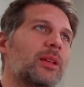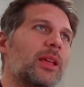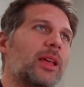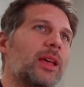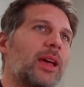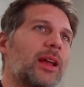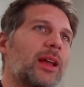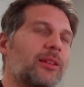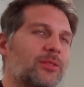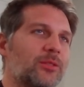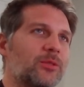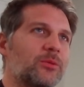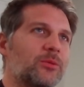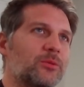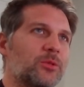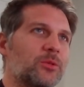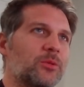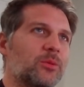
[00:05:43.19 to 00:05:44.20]

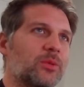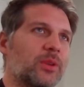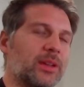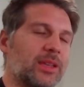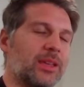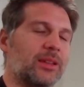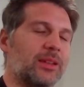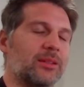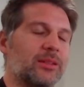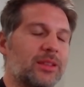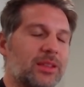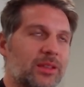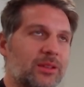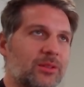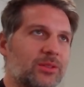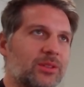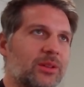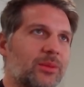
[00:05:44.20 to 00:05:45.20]
attitude to, again,
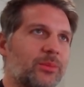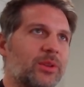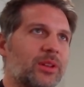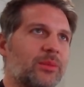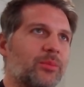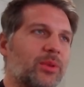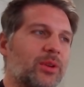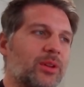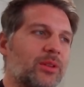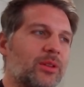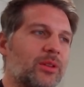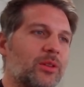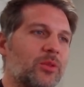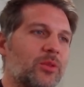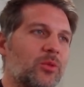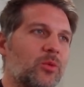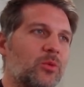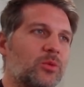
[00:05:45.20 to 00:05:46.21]
kill somebody, but
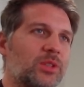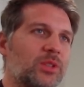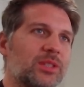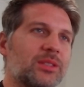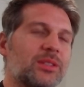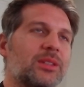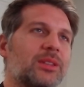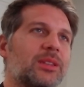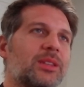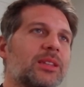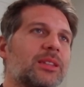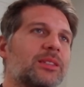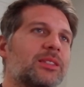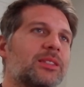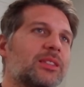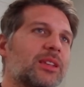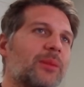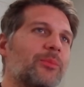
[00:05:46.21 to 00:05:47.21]
you just did
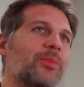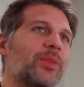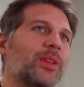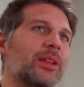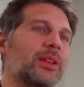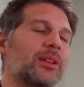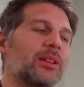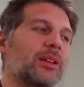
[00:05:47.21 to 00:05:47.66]
something